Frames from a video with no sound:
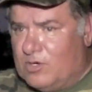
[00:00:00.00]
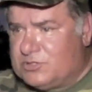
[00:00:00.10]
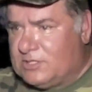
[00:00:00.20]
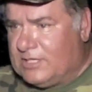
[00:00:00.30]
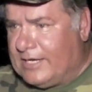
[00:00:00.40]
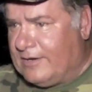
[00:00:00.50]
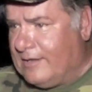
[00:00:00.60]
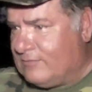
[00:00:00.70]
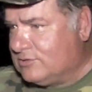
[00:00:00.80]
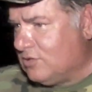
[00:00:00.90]
Most of the
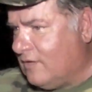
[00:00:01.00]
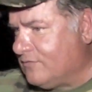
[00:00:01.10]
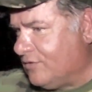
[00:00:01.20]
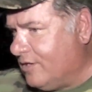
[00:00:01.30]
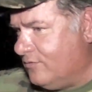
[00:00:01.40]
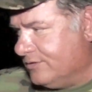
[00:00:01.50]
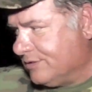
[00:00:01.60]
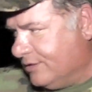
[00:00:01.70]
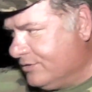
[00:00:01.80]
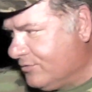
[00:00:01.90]
area that was off trail
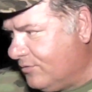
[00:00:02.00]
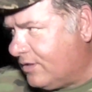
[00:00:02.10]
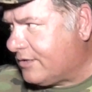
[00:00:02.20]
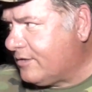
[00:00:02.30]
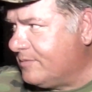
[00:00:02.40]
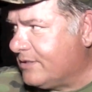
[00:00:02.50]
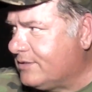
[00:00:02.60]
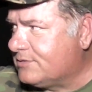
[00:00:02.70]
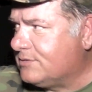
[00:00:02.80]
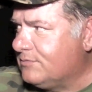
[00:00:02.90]
was underwater
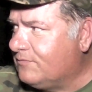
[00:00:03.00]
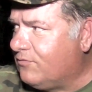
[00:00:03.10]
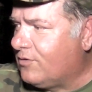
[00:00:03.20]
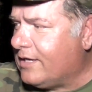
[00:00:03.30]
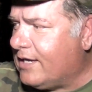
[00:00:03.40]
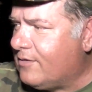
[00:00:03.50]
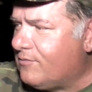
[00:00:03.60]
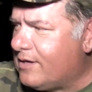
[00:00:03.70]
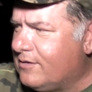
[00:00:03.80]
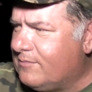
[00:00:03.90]
because Florida
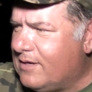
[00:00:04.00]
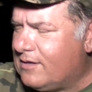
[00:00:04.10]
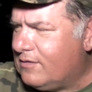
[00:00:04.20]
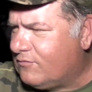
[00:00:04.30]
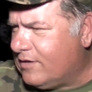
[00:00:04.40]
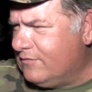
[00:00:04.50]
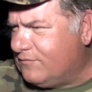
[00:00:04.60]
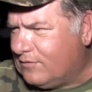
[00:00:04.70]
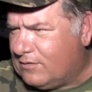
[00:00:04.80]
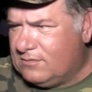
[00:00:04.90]
had a record amount of
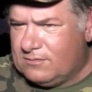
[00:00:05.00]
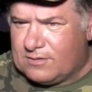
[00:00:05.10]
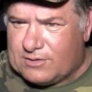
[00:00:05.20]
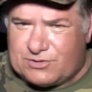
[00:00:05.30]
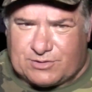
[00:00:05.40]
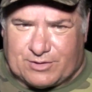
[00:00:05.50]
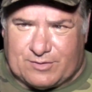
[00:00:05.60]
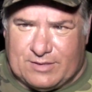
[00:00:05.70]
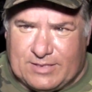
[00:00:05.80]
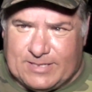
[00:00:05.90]
rainfall this
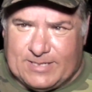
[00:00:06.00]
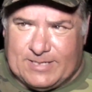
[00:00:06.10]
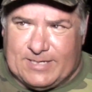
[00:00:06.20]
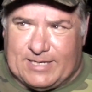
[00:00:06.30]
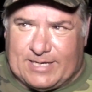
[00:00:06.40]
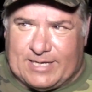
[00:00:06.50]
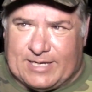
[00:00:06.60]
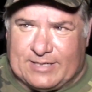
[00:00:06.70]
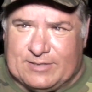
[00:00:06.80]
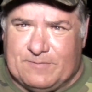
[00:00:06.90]
year.
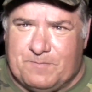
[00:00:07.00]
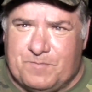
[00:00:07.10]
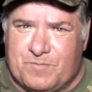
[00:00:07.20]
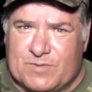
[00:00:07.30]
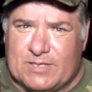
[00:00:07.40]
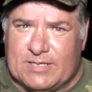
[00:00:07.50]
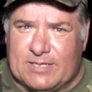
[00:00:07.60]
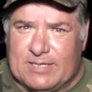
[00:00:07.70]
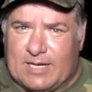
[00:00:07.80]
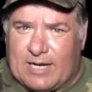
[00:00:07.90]
And
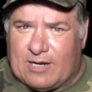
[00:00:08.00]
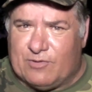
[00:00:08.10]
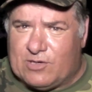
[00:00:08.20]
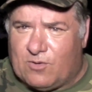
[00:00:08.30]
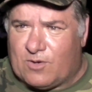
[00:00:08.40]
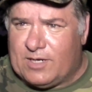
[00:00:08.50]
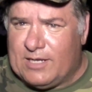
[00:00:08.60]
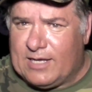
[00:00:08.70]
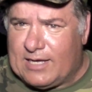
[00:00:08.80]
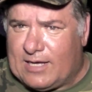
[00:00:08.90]
I
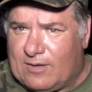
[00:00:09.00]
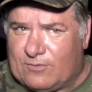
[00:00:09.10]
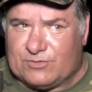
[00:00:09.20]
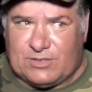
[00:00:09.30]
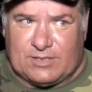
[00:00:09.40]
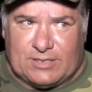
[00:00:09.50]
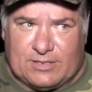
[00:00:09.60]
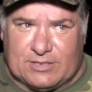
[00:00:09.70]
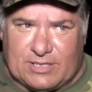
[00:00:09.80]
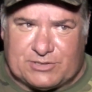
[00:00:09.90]
recorded howls
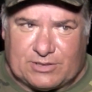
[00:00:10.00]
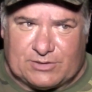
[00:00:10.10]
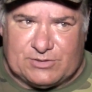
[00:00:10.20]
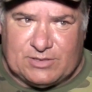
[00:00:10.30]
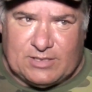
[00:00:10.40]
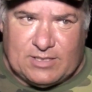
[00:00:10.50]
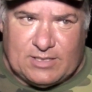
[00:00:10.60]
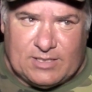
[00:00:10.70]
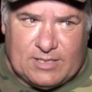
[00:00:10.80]
in the distance